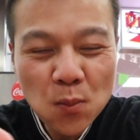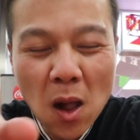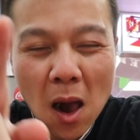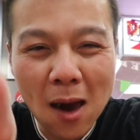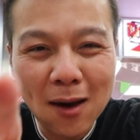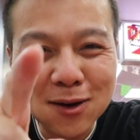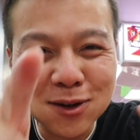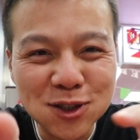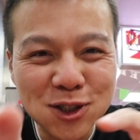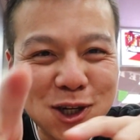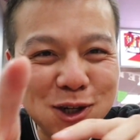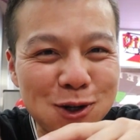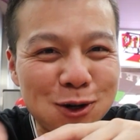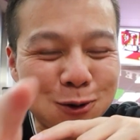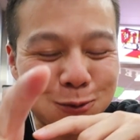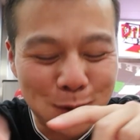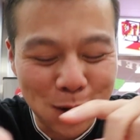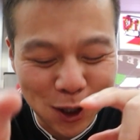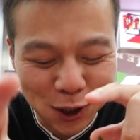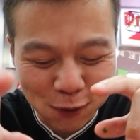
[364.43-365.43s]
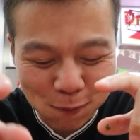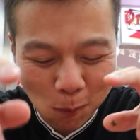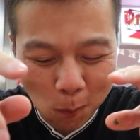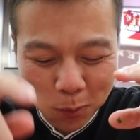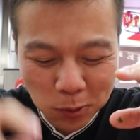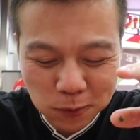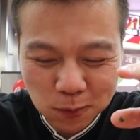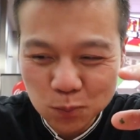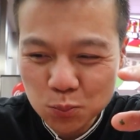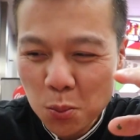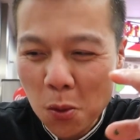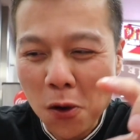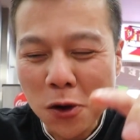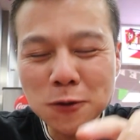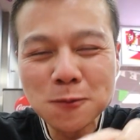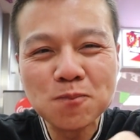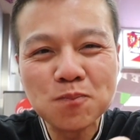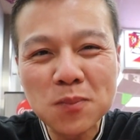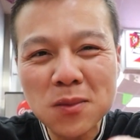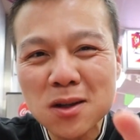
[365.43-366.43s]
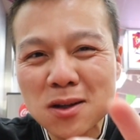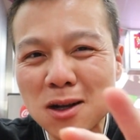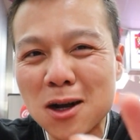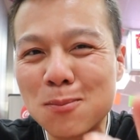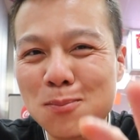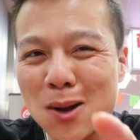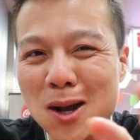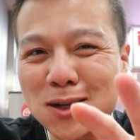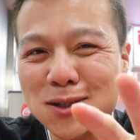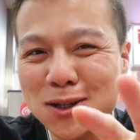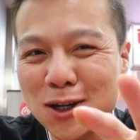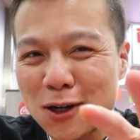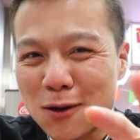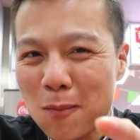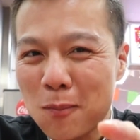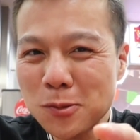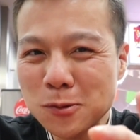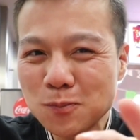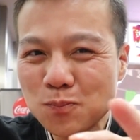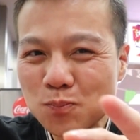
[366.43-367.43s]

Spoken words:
I can tell you already, Cabeza